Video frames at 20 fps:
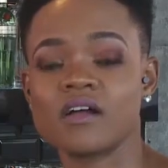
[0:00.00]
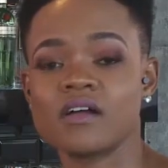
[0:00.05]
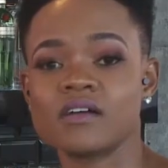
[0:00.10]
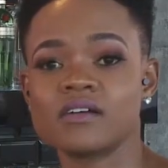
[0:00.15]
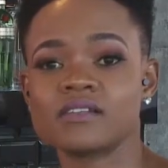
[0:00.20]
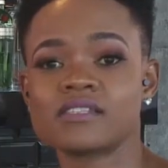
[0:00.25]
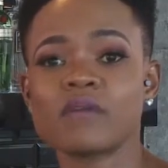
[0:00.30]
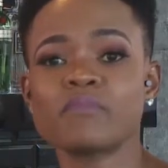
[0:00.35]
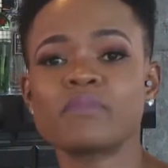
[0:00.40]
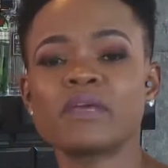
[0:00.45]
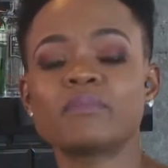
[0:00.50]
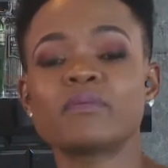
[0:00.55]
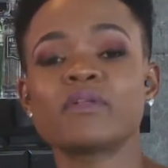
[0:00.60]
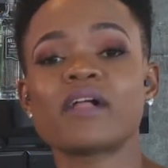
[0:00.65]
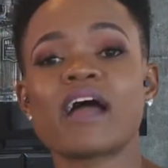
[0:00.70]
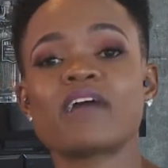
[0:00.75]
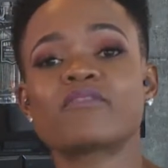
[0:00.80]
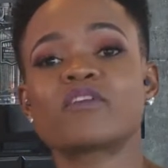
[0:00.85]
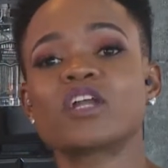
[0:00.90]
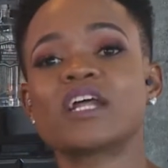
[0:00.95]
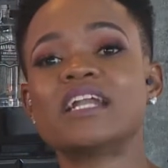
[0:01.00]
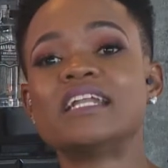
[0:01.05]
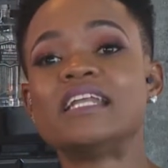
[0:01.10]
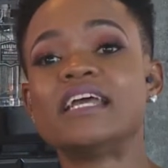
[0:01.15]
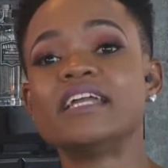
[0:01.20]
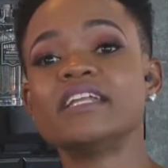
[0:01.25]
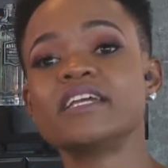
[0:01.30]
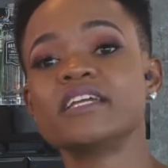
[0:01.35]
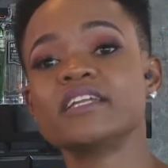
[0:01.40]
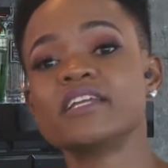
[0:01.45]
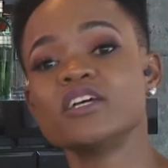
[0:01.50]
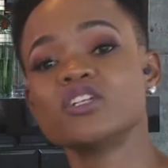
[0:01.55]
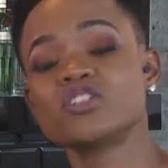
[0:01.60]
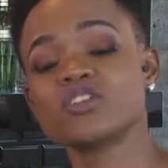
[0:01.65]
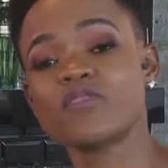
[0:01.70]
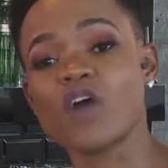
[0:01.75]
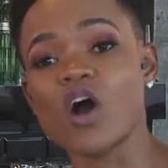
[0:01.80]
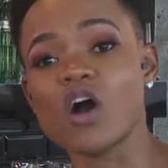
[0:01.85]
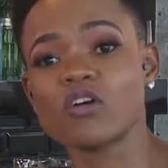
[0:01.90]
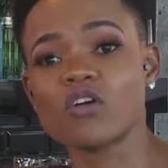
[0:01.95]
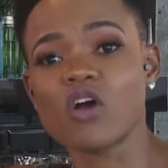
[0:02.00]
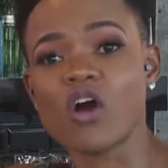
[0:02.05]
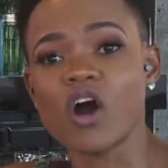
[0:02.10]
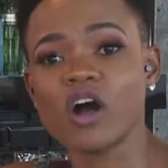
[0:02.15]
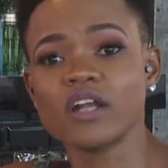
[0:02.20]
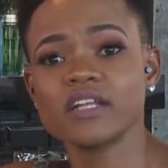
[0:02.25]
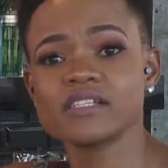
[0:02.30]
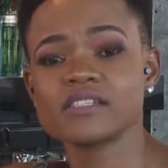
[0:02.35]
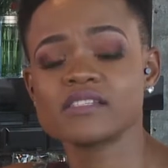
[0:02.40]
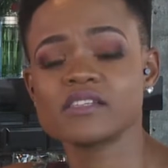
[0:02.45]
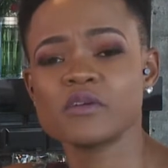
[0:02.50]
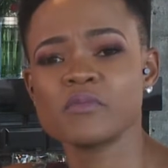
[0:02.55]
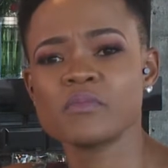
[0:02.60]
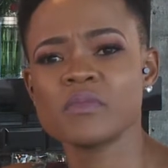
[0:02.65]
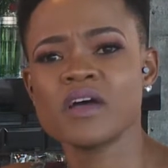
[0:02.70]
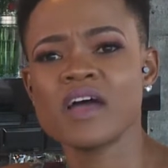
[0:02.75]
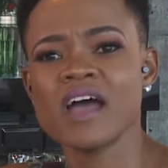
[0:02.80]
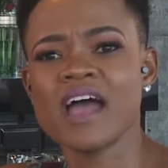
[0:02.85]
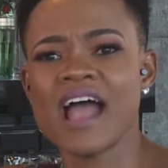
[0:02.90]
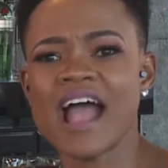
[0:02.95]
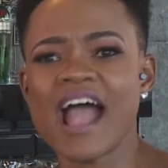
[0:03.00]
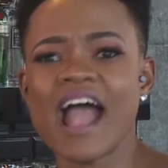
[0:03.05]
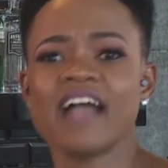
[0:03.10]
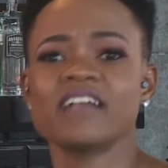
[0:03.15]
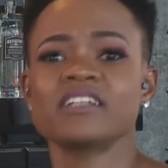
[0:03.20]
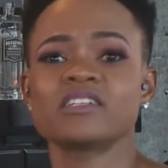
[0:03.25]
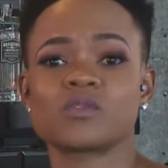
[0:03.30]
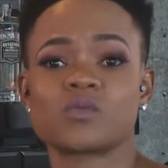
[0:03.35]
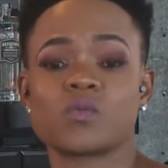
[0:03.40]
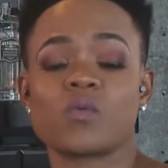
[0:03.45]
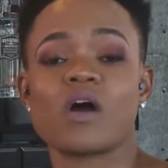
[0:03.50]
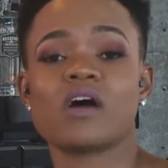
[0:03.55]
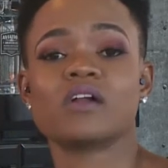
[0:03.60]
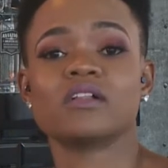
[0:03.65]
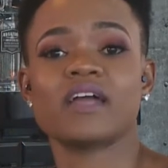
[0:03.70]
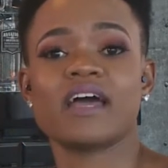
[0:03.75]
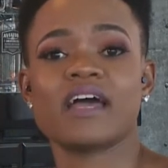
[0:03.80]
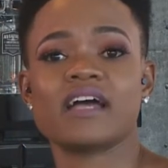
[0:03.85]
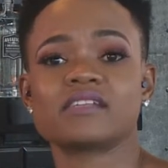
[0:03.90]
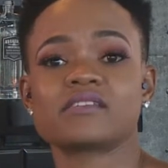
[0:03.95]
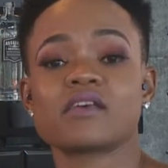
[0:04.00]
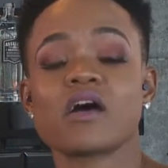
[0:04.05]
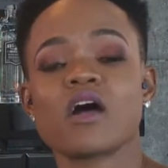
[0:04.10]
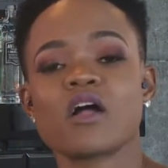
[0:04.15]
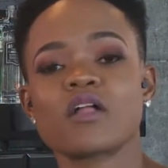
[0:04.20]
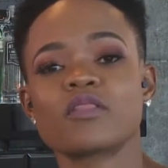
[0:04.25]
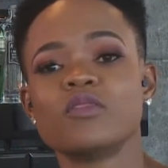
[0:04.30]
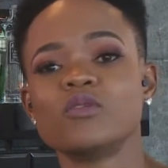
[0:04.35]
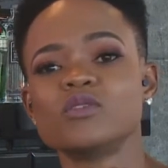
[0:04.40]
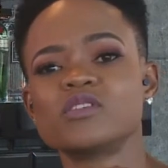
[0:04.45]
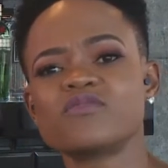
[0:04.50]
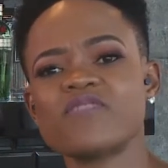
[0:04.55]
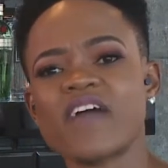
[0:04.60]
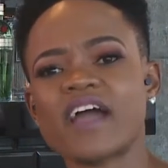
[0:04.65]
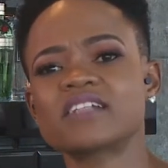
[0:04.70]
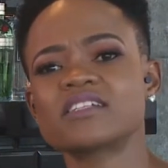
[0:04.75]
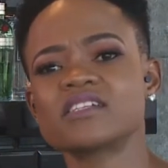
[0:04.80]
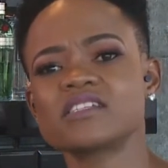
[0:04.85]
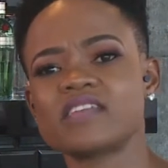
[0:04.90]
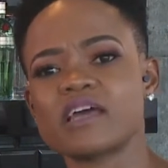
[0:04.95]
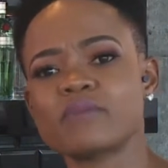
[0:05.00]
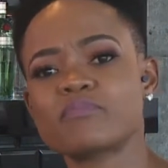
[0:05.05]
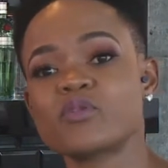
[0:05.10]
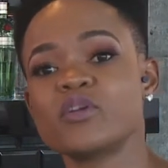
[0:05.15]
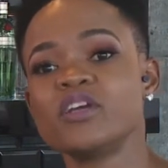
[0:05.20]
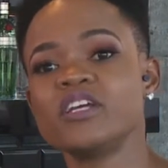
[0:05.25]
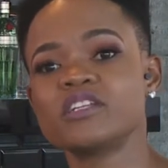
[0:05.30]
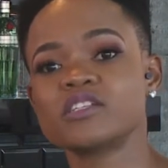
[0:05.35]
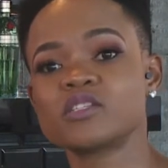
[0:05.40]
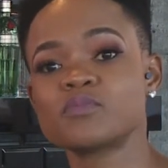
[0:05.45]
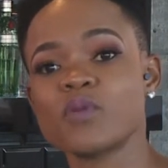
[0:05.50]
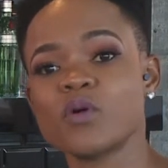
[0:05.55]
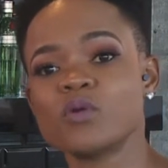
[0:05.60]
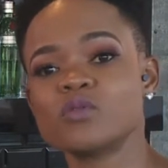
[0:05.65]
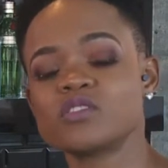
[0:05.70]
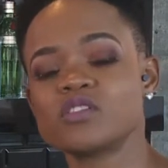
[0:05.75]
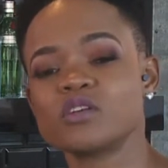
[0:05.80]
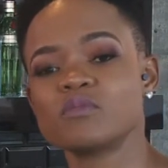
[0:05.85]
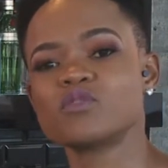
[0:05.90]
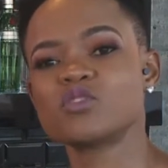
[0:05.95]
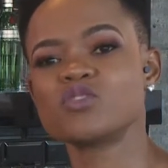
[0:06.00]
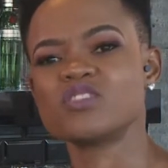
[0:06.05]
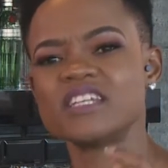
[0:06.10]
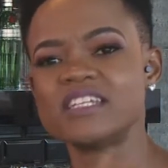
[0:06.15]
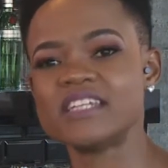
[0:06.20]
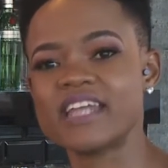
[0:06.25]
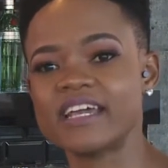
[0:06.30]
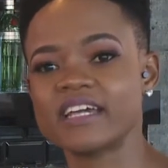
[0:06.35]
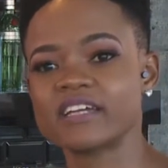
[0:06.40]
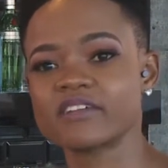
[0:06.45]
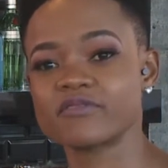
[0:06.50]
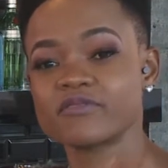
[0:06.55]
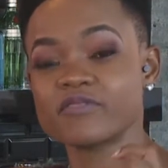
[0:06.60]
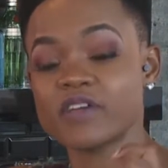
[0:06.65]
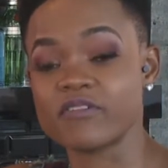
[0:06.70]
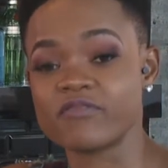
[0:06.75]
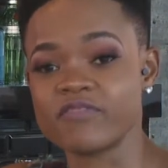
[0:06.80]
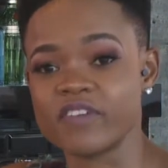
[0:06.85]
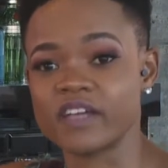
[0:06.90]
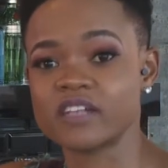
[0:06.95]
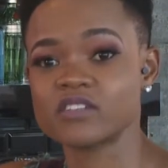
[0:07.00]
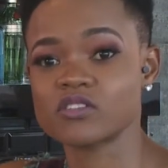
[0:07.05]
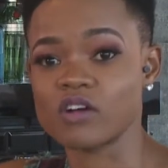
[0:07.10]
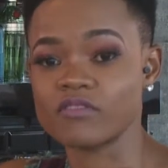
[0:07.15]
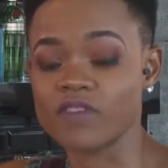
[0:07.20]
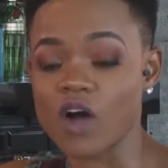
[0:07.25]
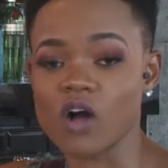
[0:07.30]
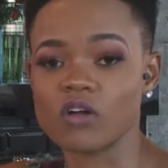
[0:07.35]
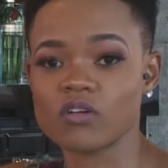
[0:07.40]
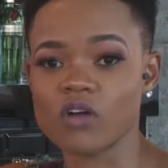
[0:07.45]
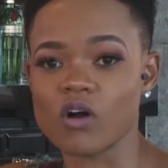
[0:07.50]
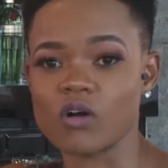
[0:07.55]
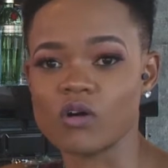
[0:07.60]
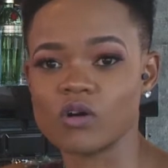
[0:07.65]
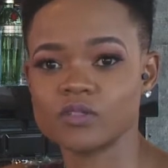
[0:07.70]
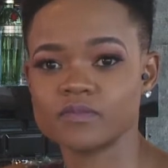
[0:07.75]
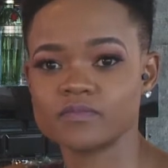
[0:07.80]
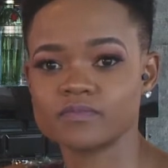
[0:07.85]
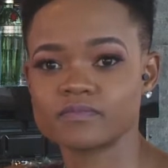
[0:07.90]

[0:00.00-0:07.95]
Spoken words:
Some people have got a lineage of alcoholism and as well as those factors that predispose them to the negative effects of alcohol.